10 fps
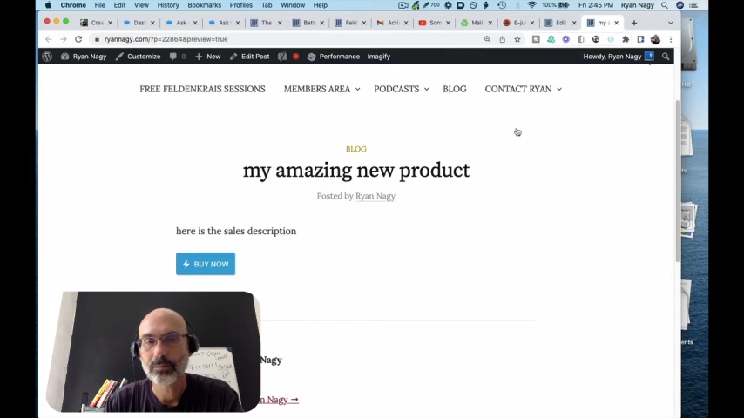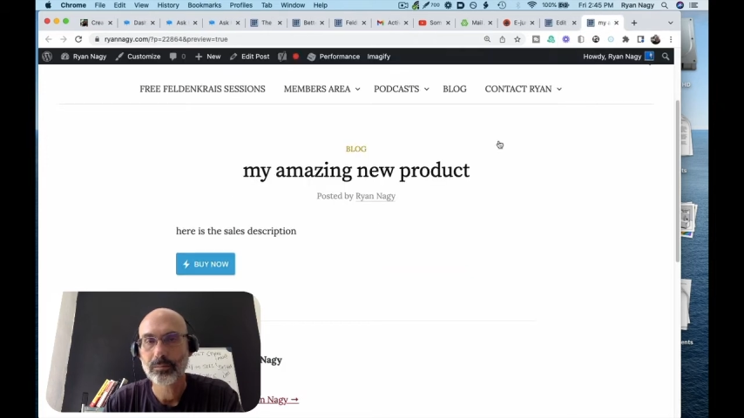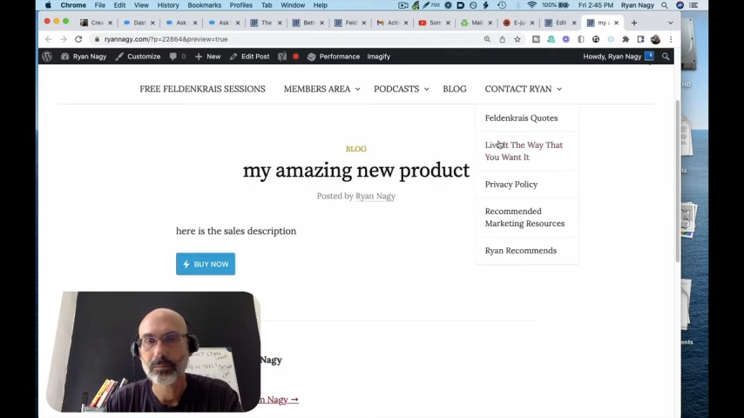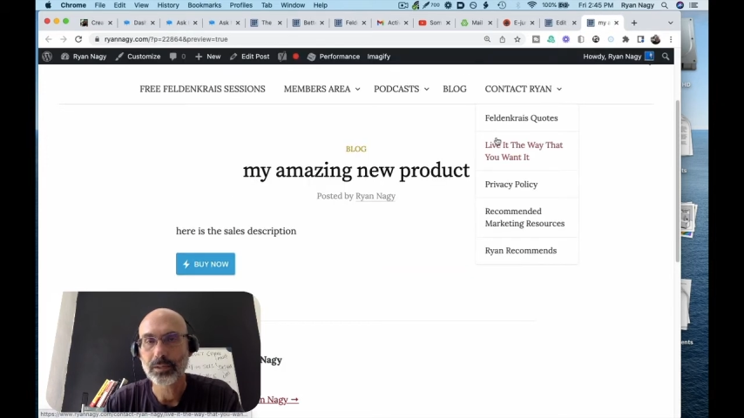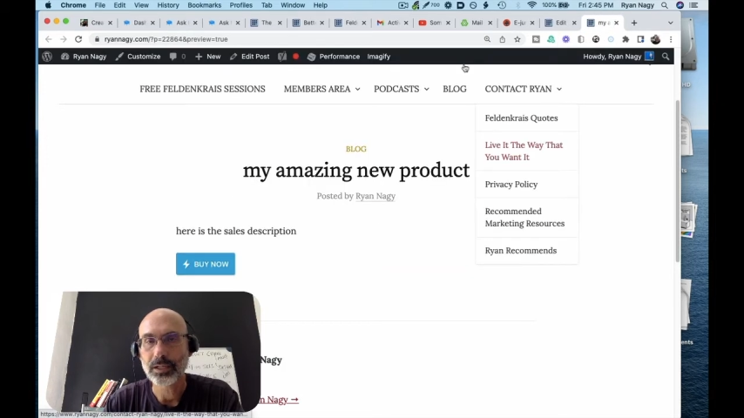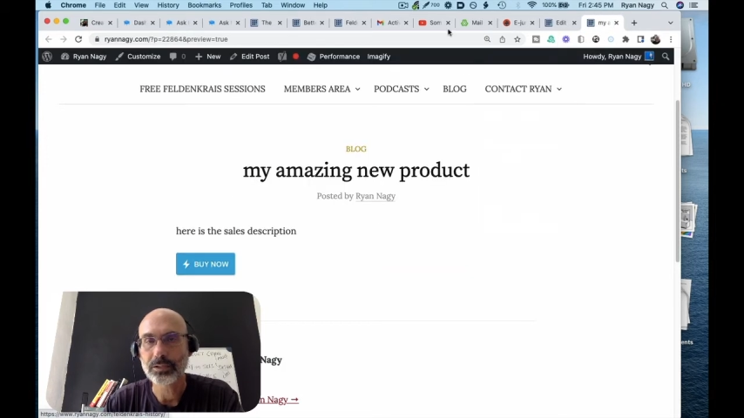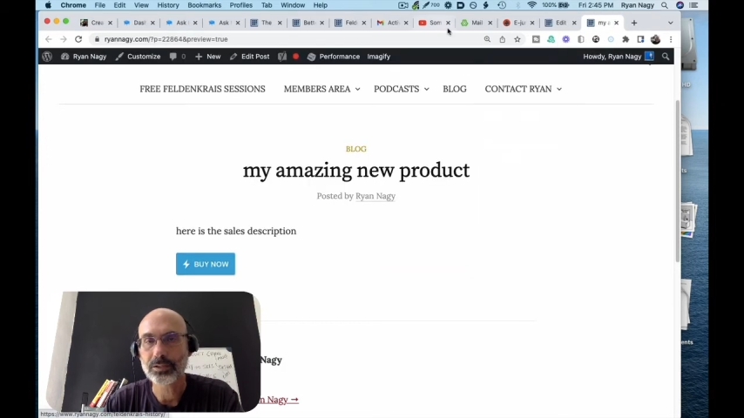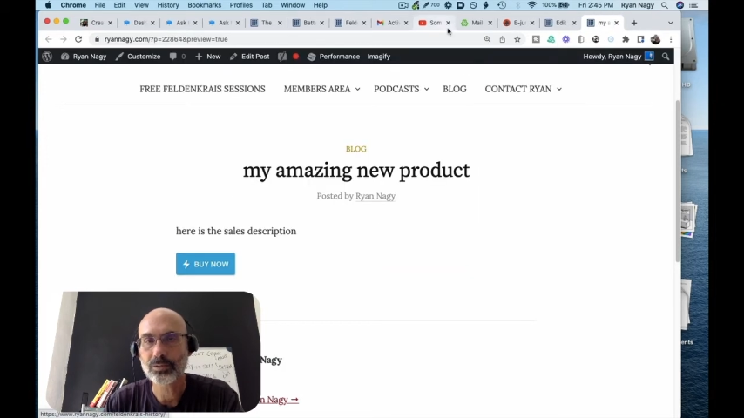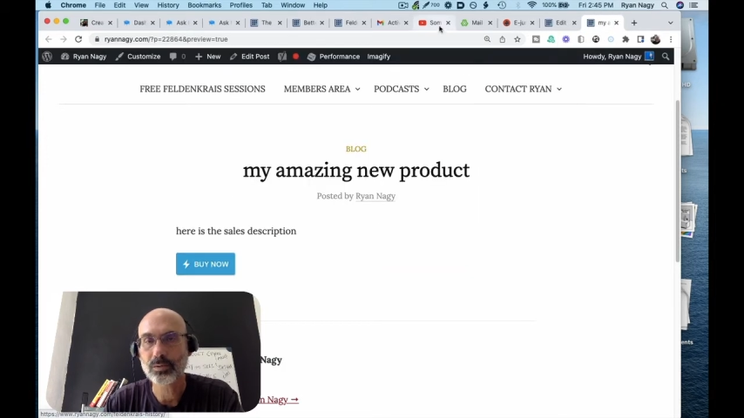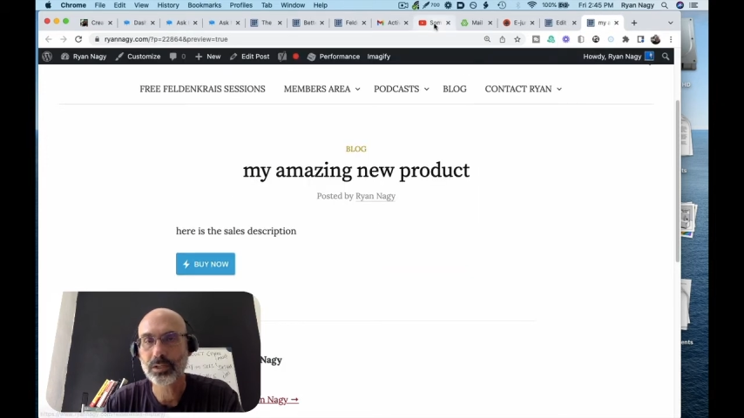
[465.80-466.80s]
but I
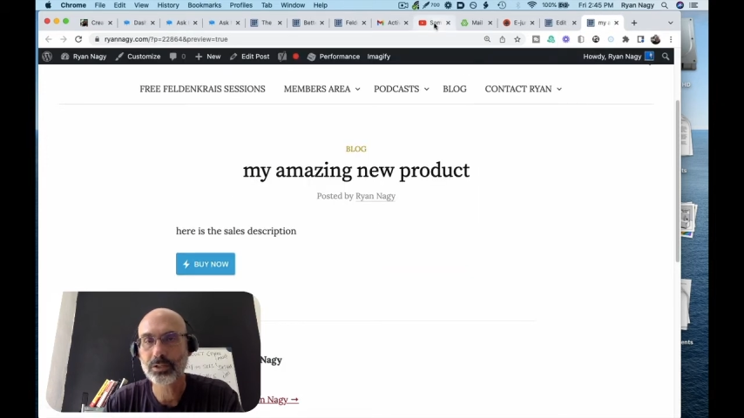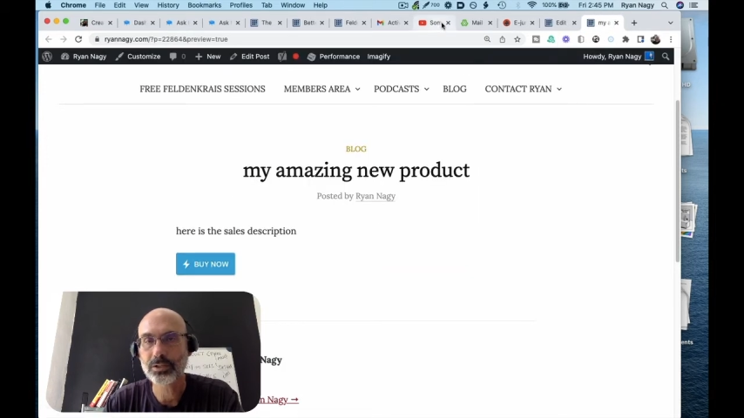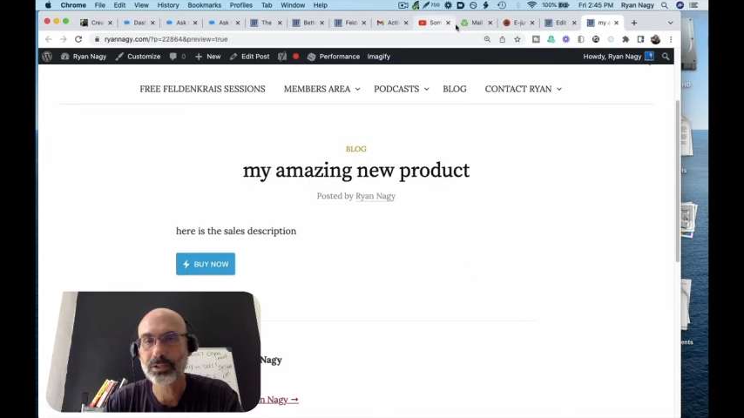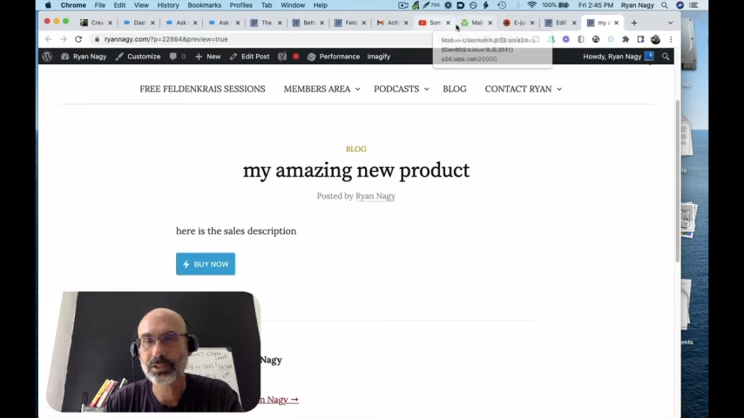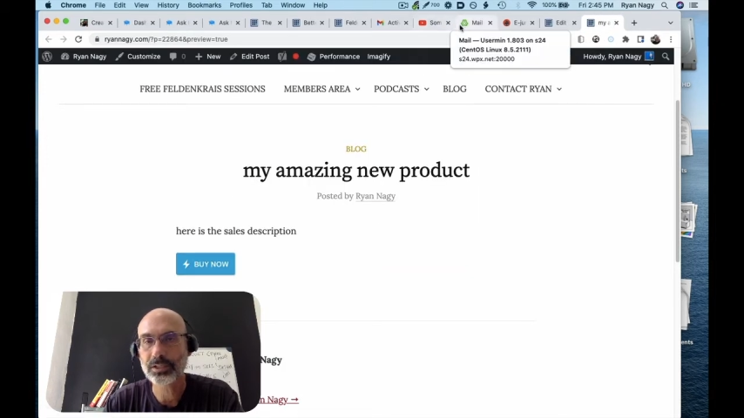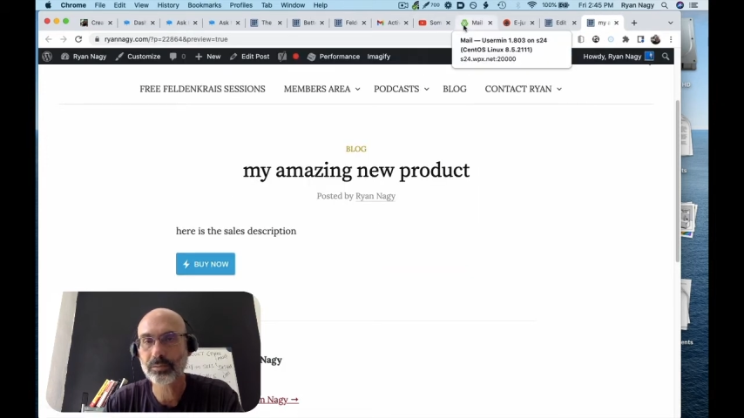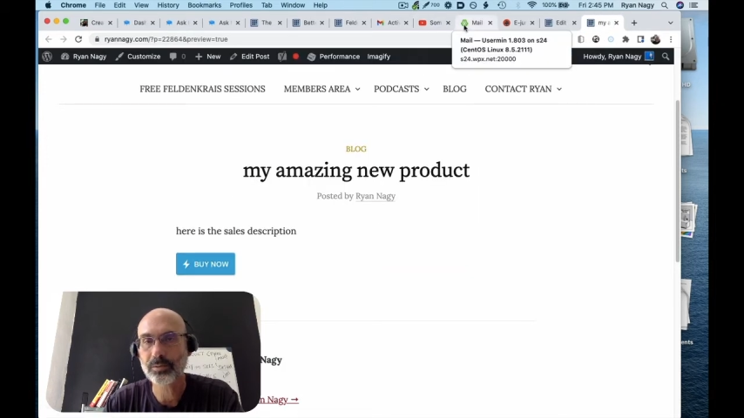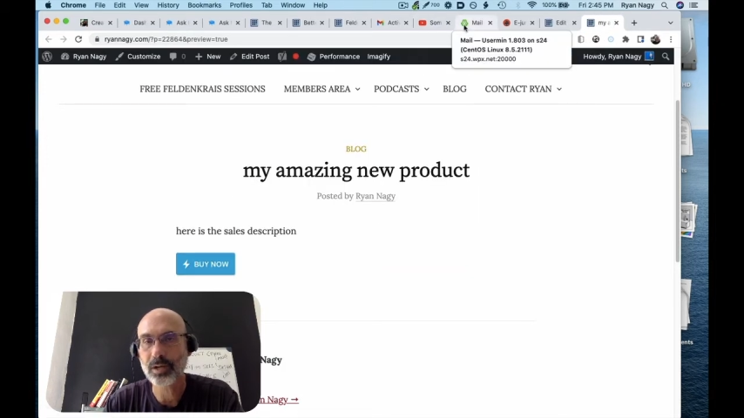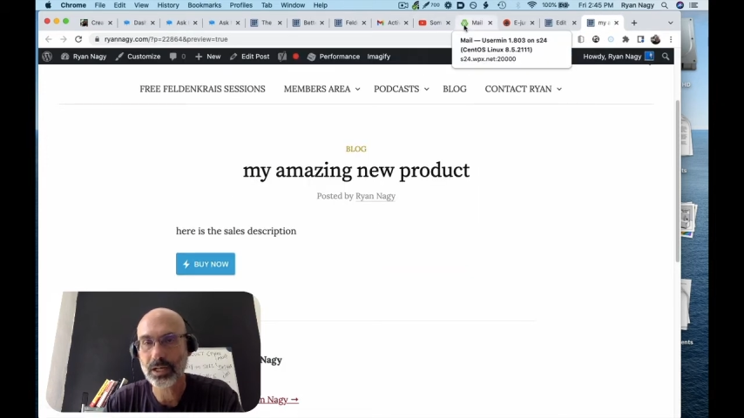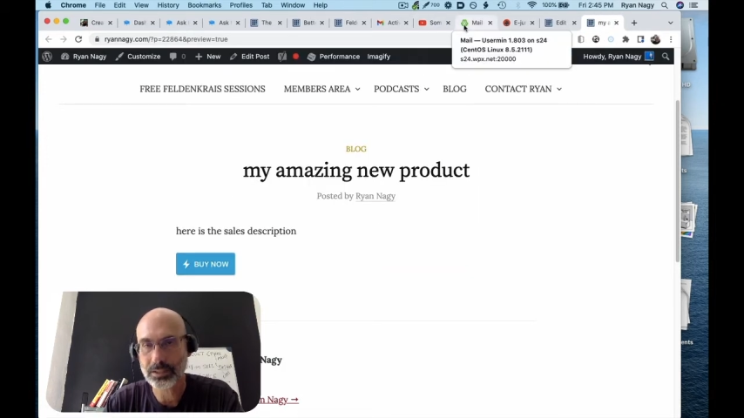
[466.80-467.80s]
just wanted you to see the
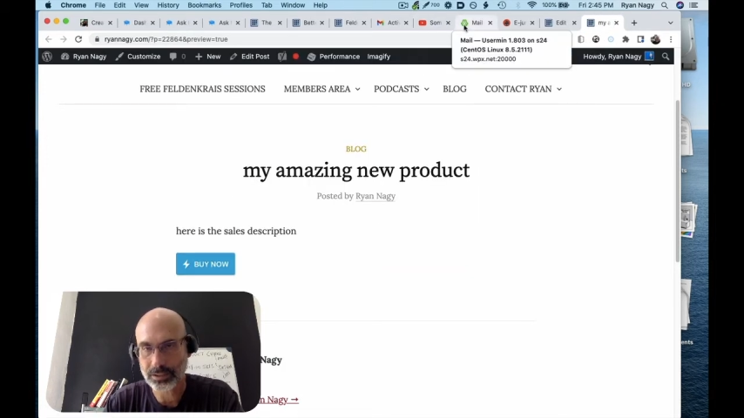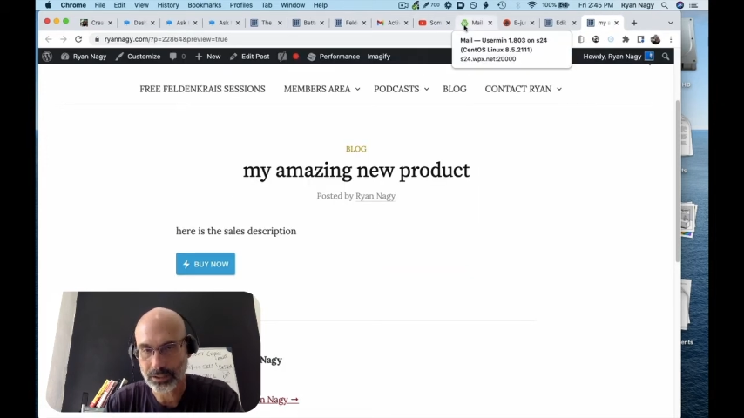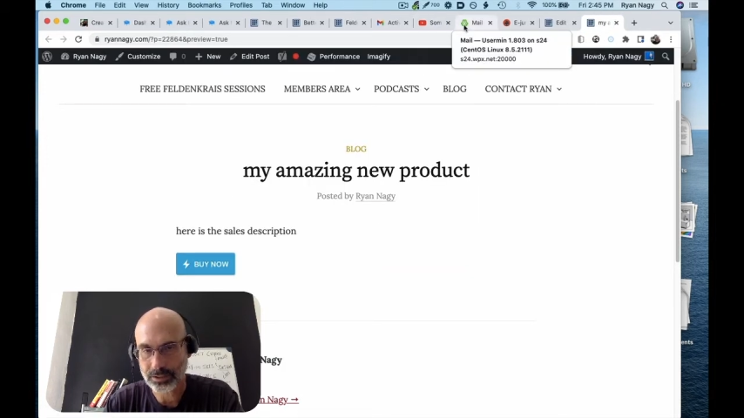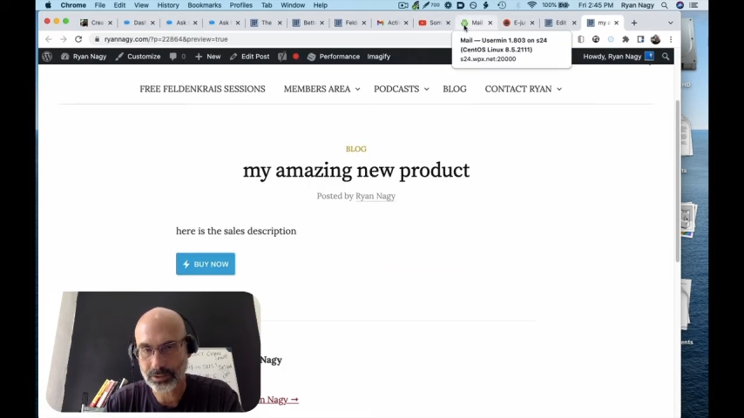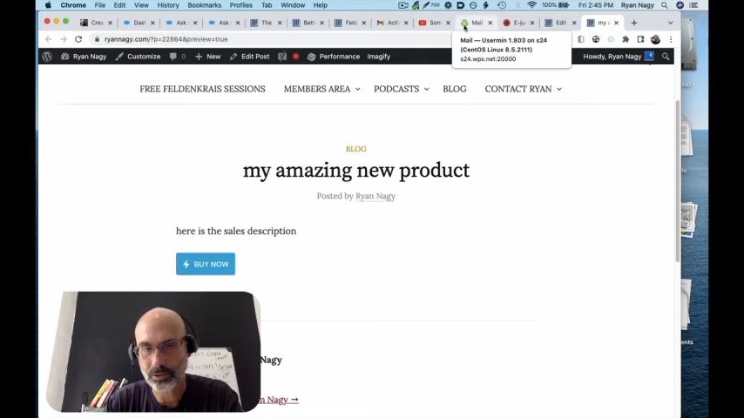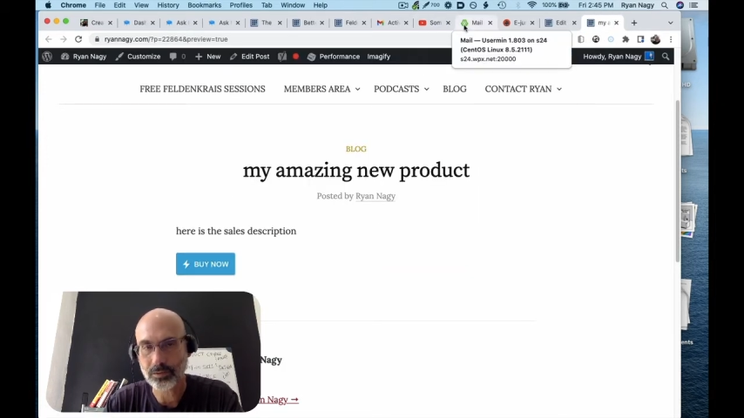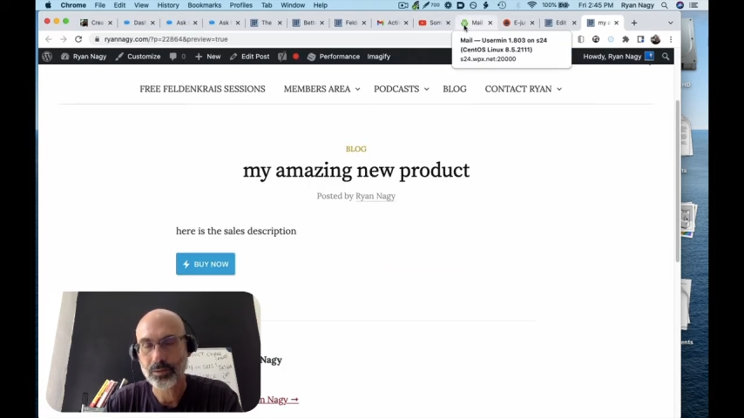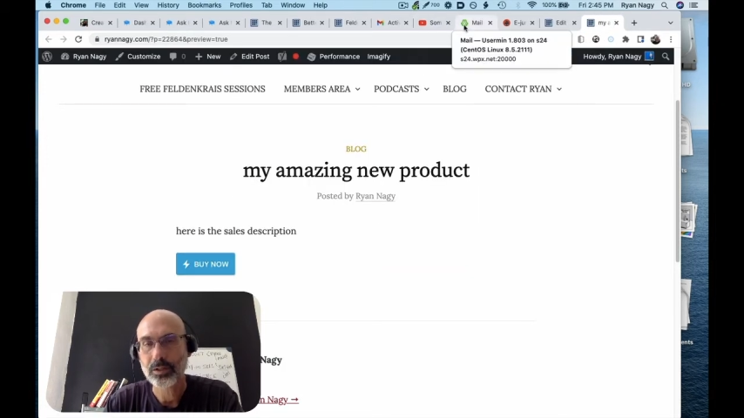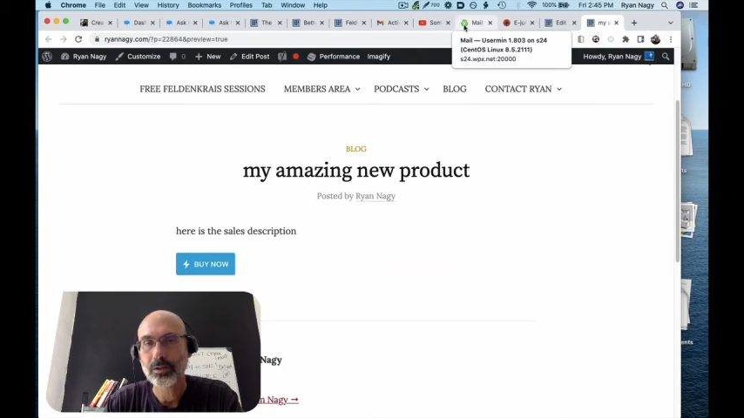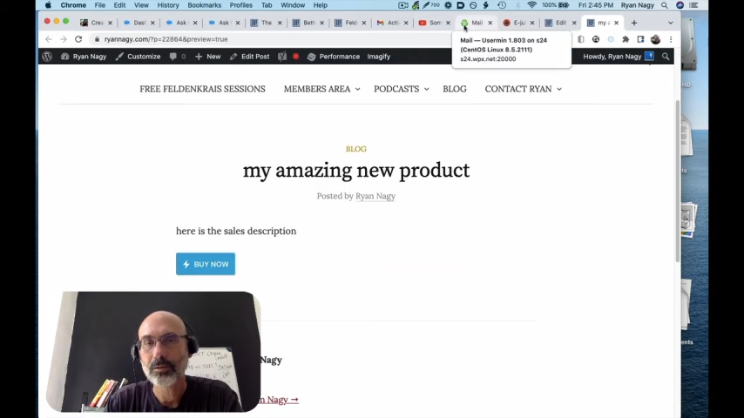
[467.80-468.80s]
process. So
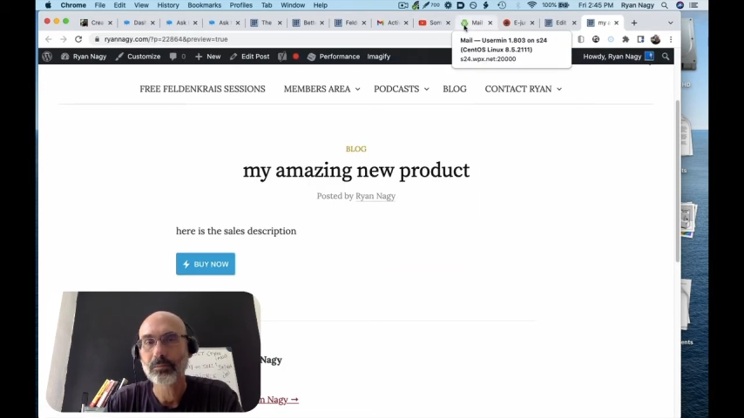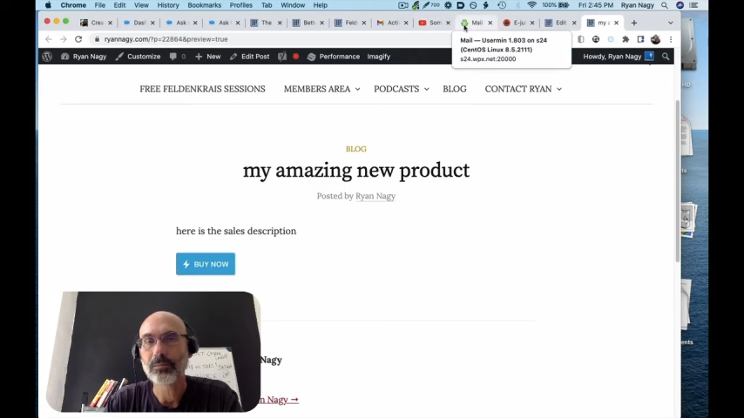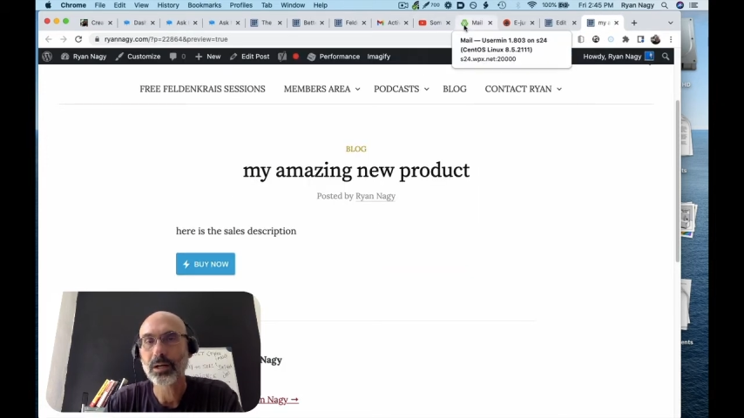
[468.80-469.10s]
my